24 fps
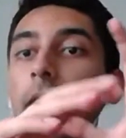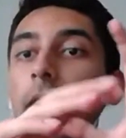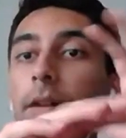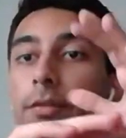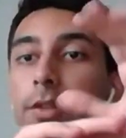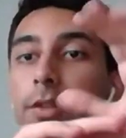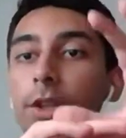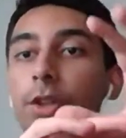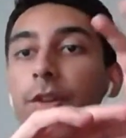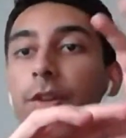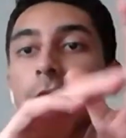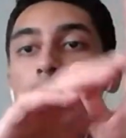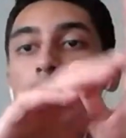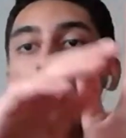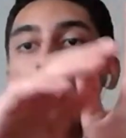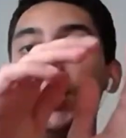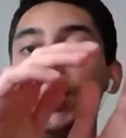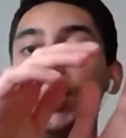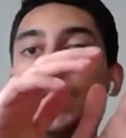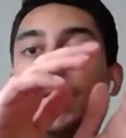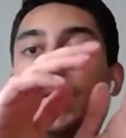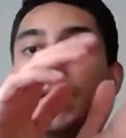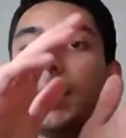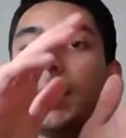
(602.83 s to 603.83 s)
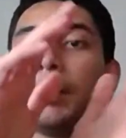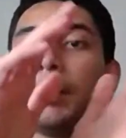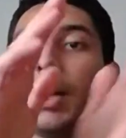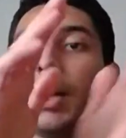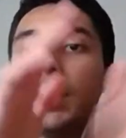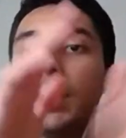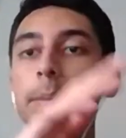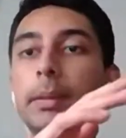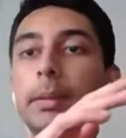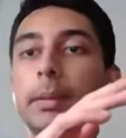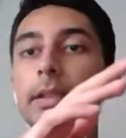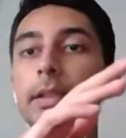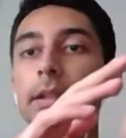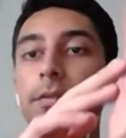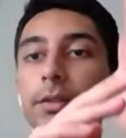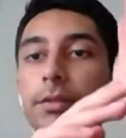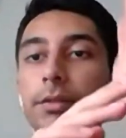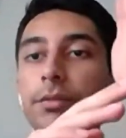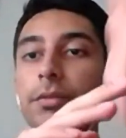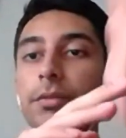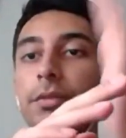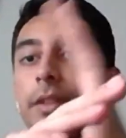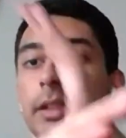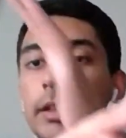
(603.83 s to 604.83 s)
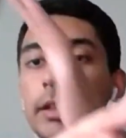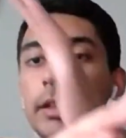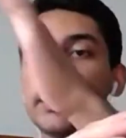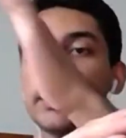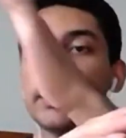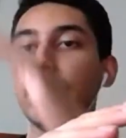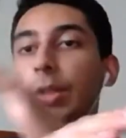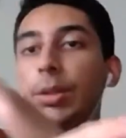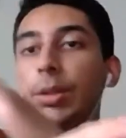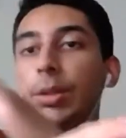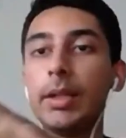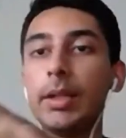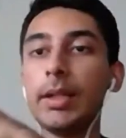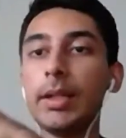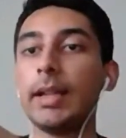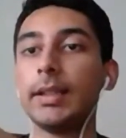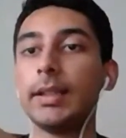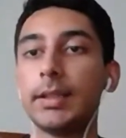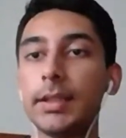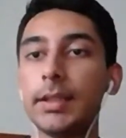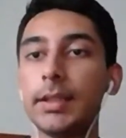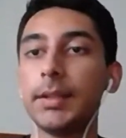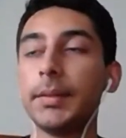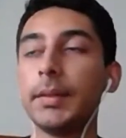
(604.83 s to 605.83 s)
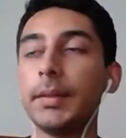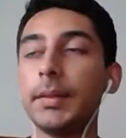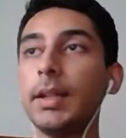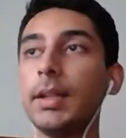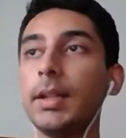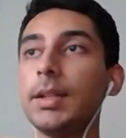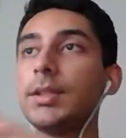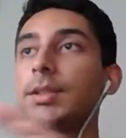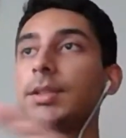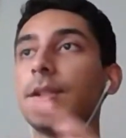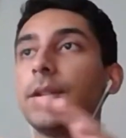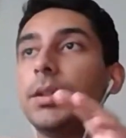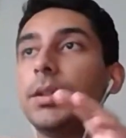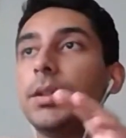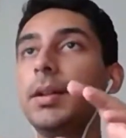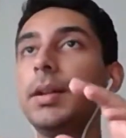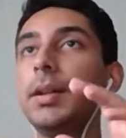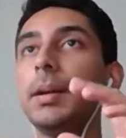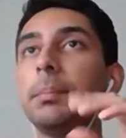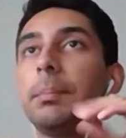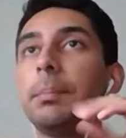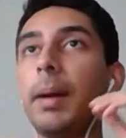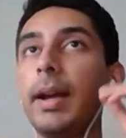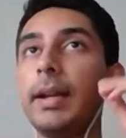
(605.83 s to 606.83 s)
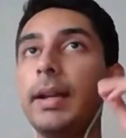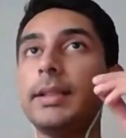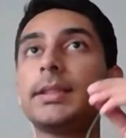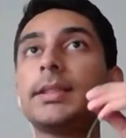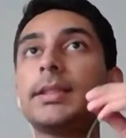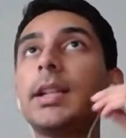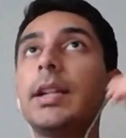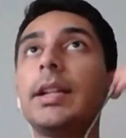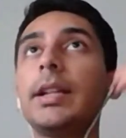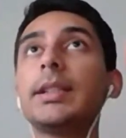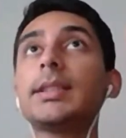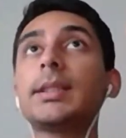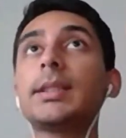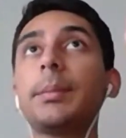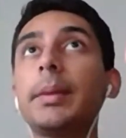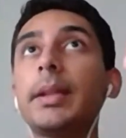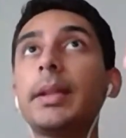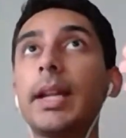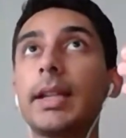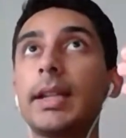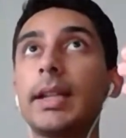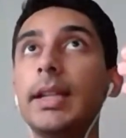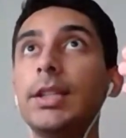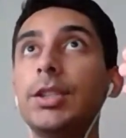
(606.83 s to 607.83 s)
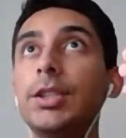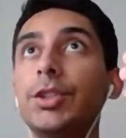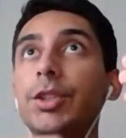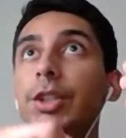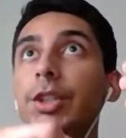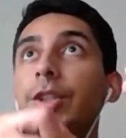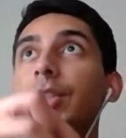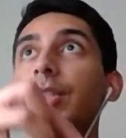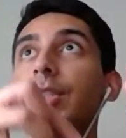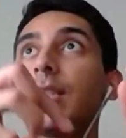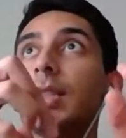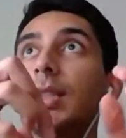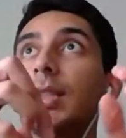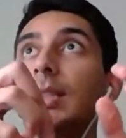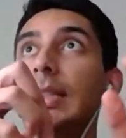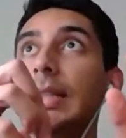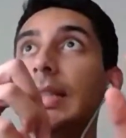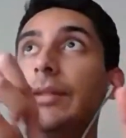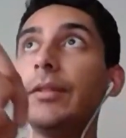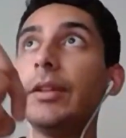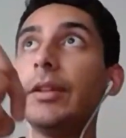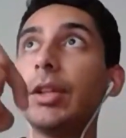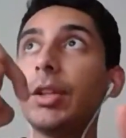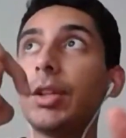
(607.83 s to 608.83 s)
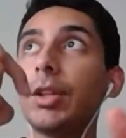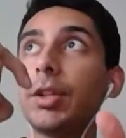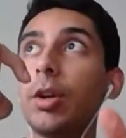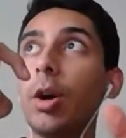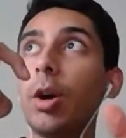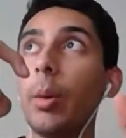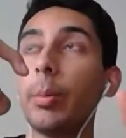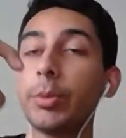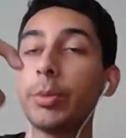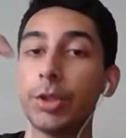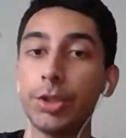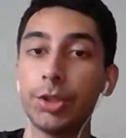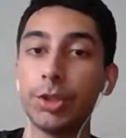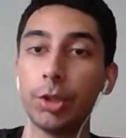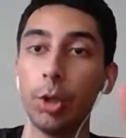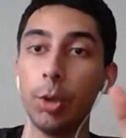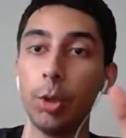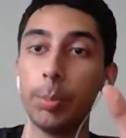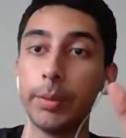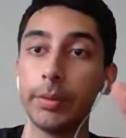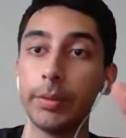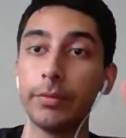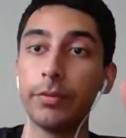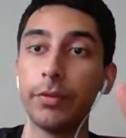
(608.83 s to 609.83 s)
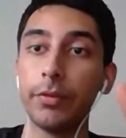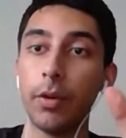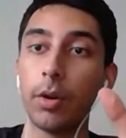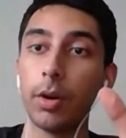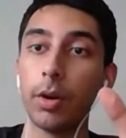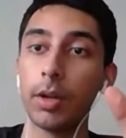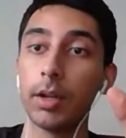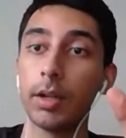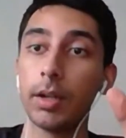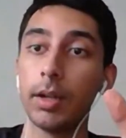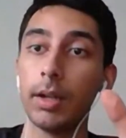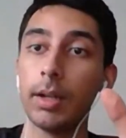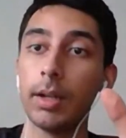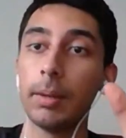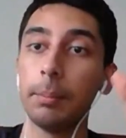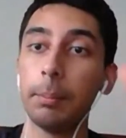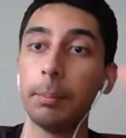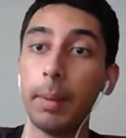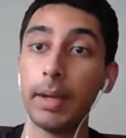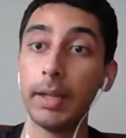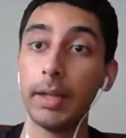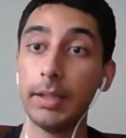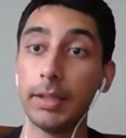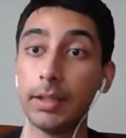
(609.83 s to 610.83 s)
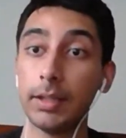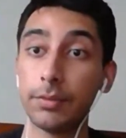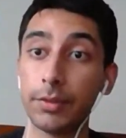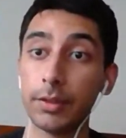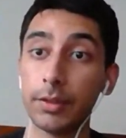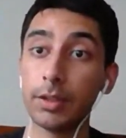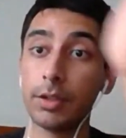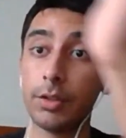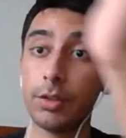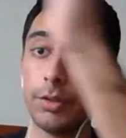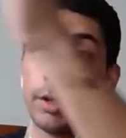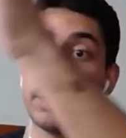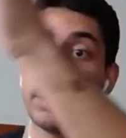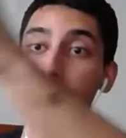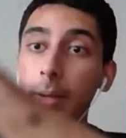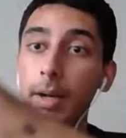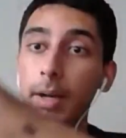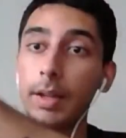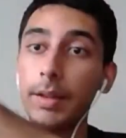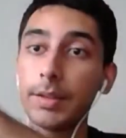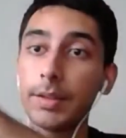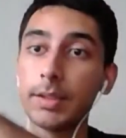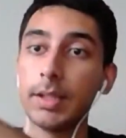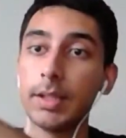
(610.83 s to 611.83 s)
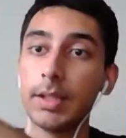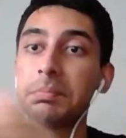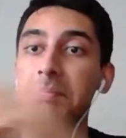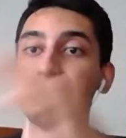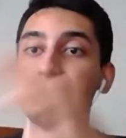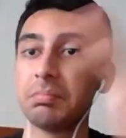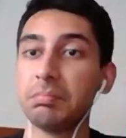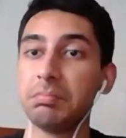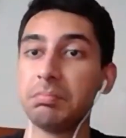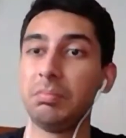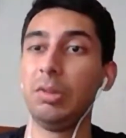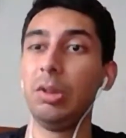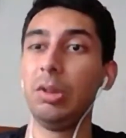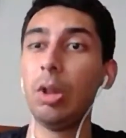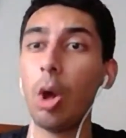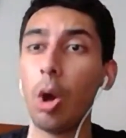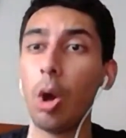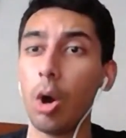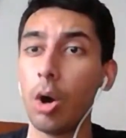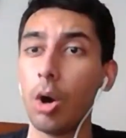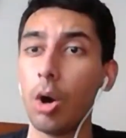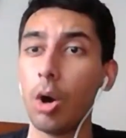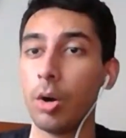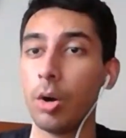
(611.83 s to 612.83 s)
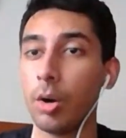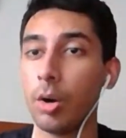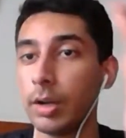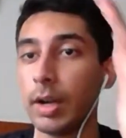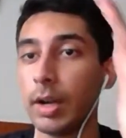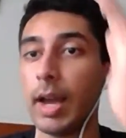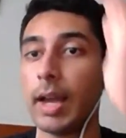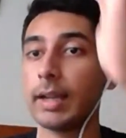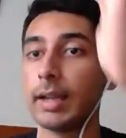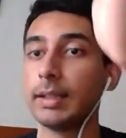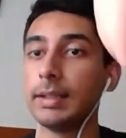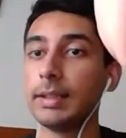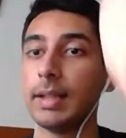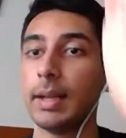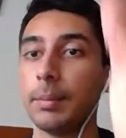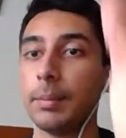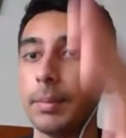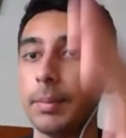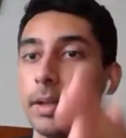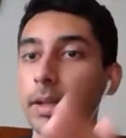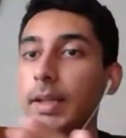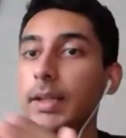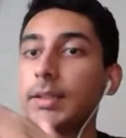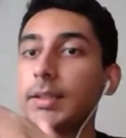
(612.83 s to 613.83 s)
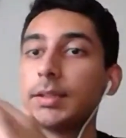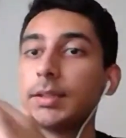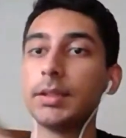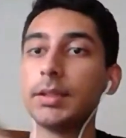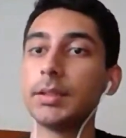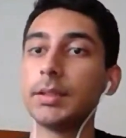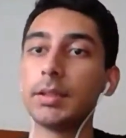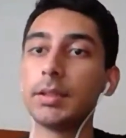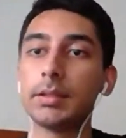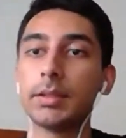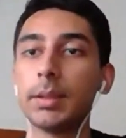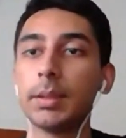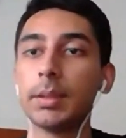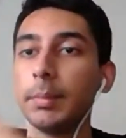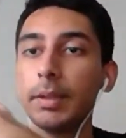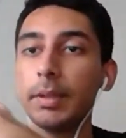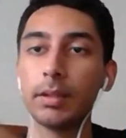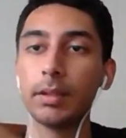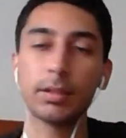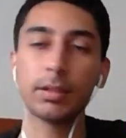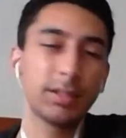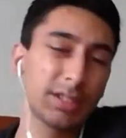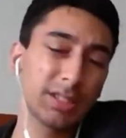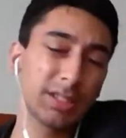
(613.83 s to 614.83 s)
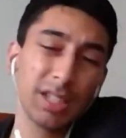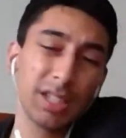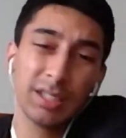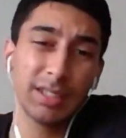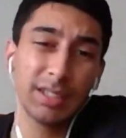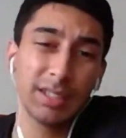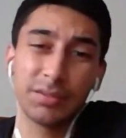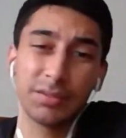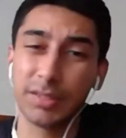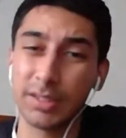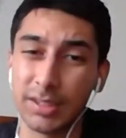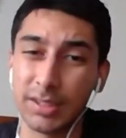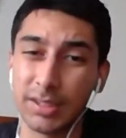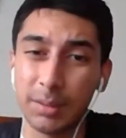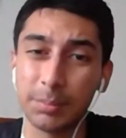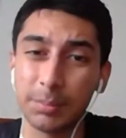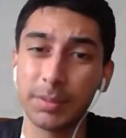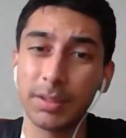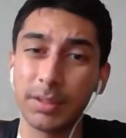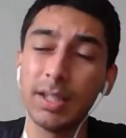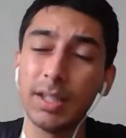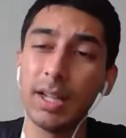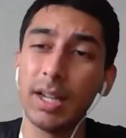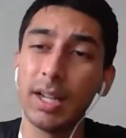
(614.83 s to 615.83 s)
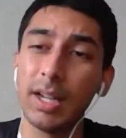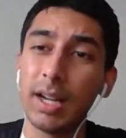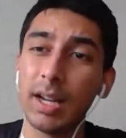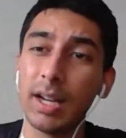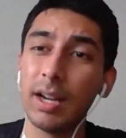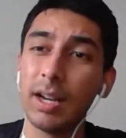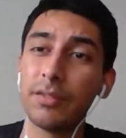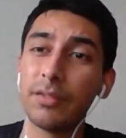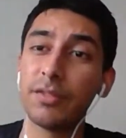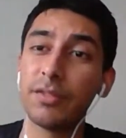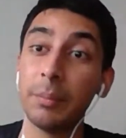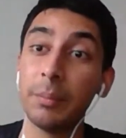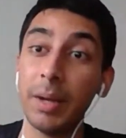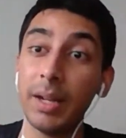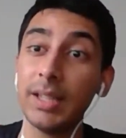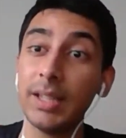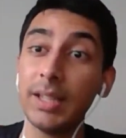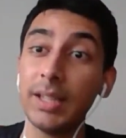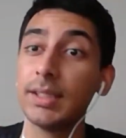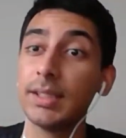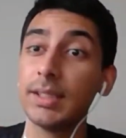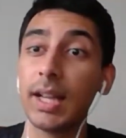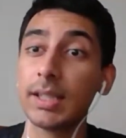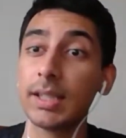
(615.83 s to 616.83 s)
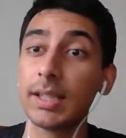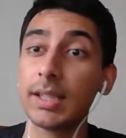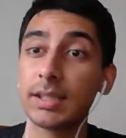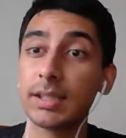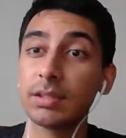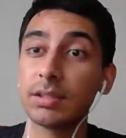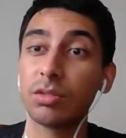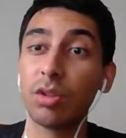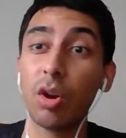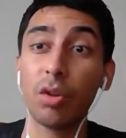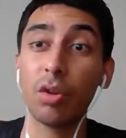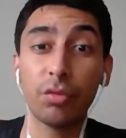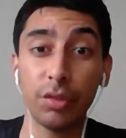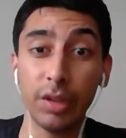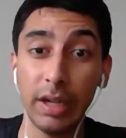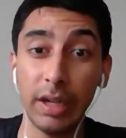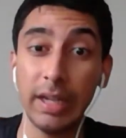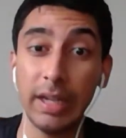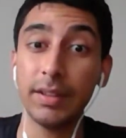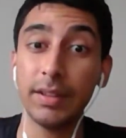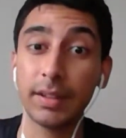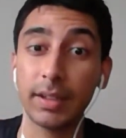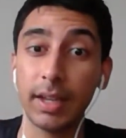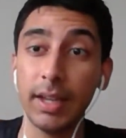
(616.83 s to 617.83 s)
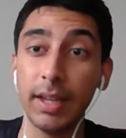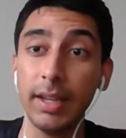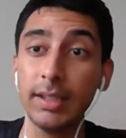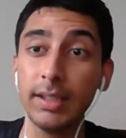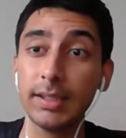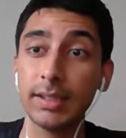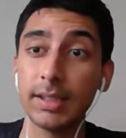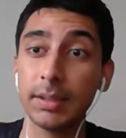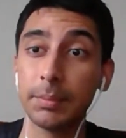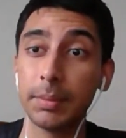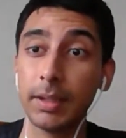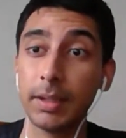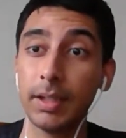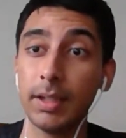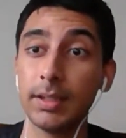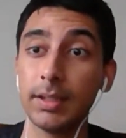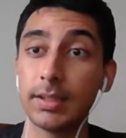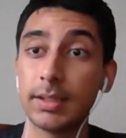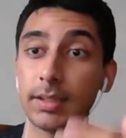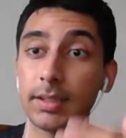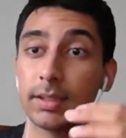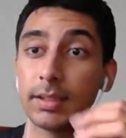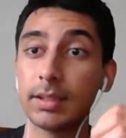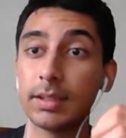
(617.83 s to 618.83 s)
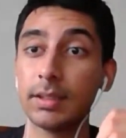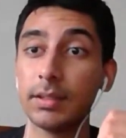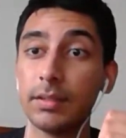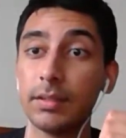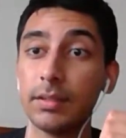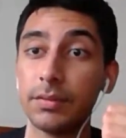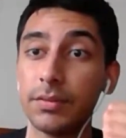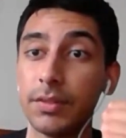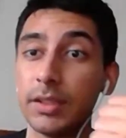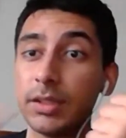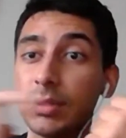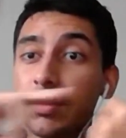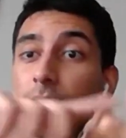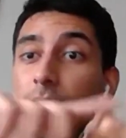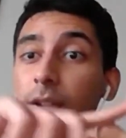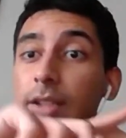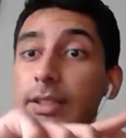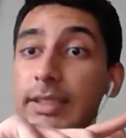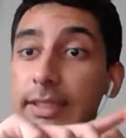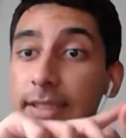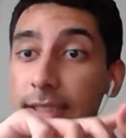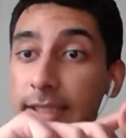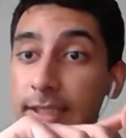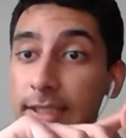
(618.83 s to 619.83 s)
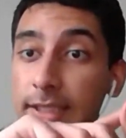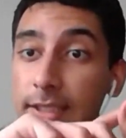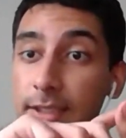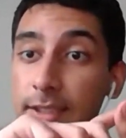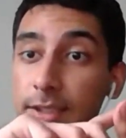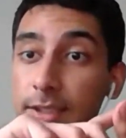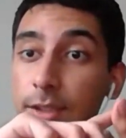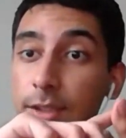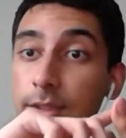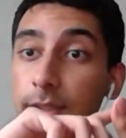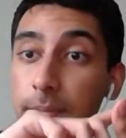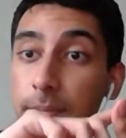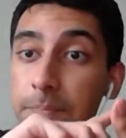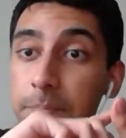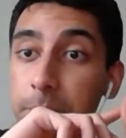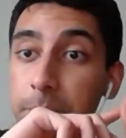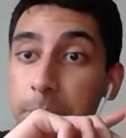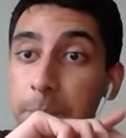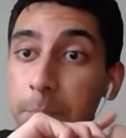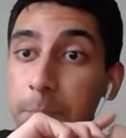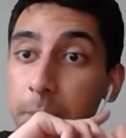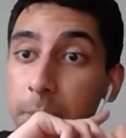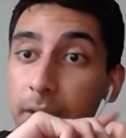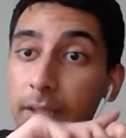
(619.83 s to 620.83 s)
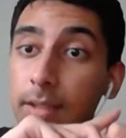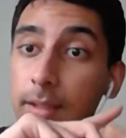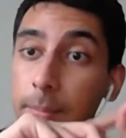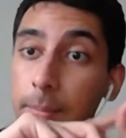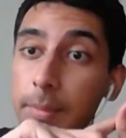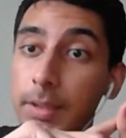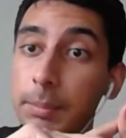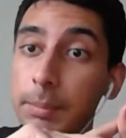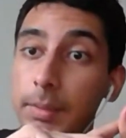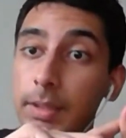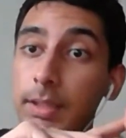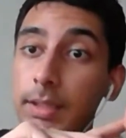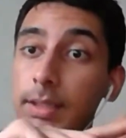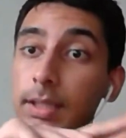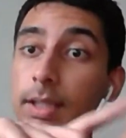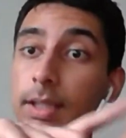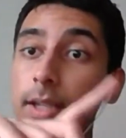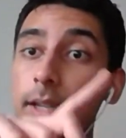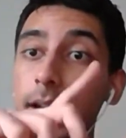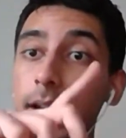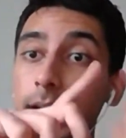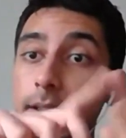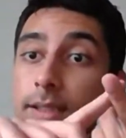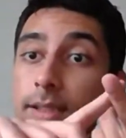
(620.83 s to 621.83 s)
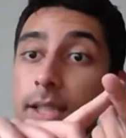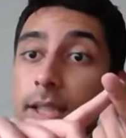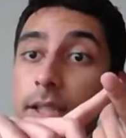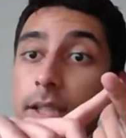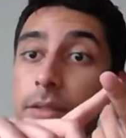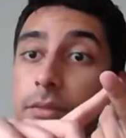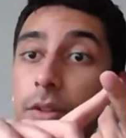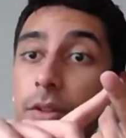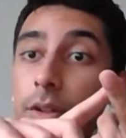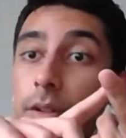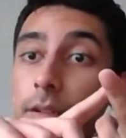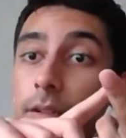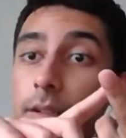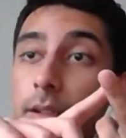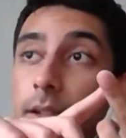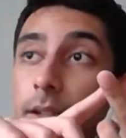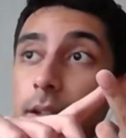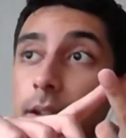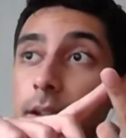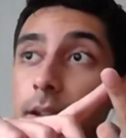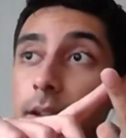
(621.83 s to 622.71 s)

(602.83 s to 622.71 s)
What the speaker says: after you graduate, there are multiple different fields that you can enter. So by studying something like history, you're still leaving your options open for many different career paths, like law or academics or something, or consulting, for example. For medicine, that's not really the case, because first of all, it's 6 years, so it's a big commitment. And second of all,